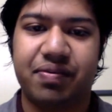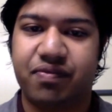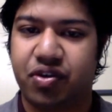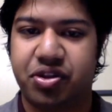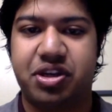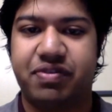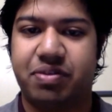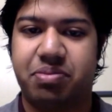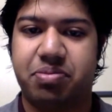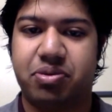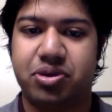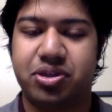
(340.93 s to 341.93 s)
for the different
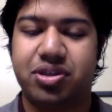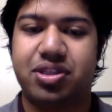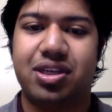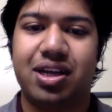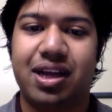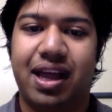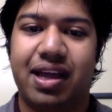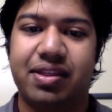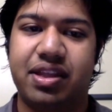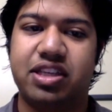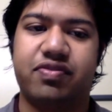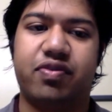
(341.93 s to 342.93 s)
proposals. And
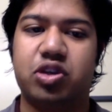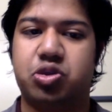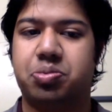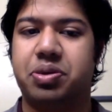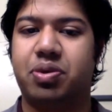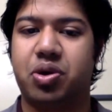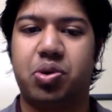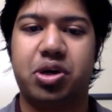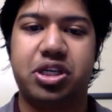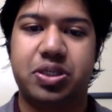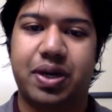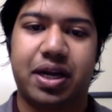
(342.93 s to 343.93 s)
these votes will be
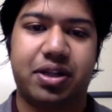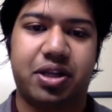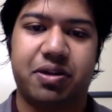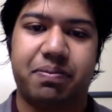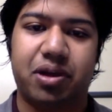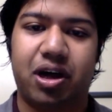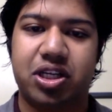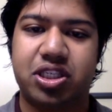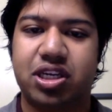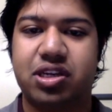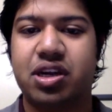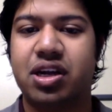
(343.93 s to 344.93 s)
recorded directly on the
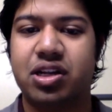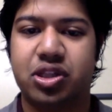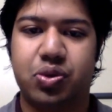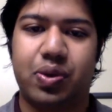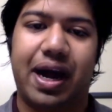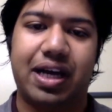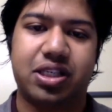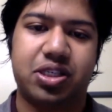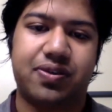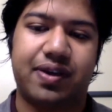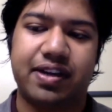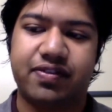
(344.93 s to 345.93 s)
blockchain through asset
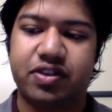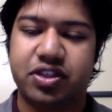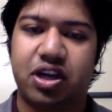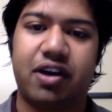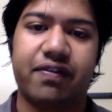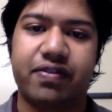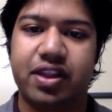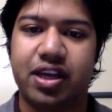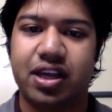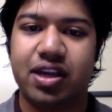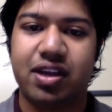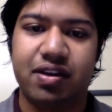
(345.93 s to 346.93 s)
transfers of
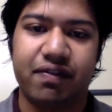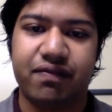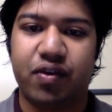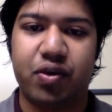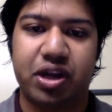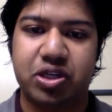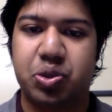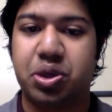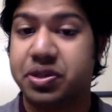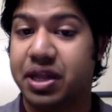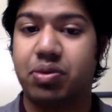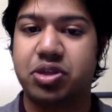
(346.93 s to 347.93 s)
the voting
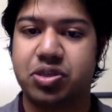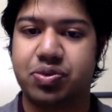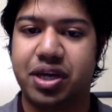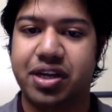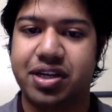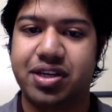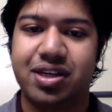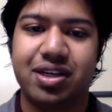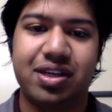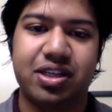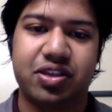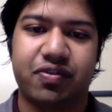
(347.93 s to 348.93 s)
token that was created.
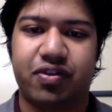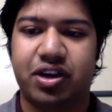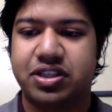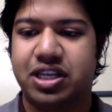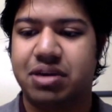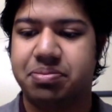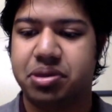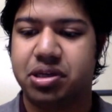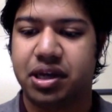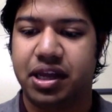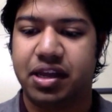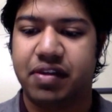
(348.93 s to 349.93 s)
So, for
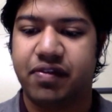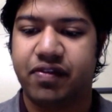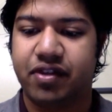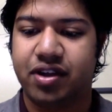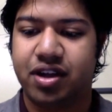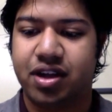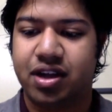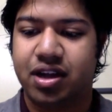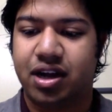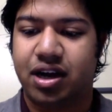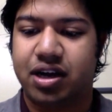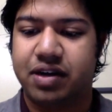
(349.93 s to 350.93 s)
example, if
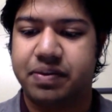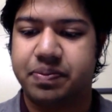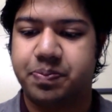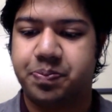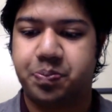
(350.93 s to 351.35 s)
um,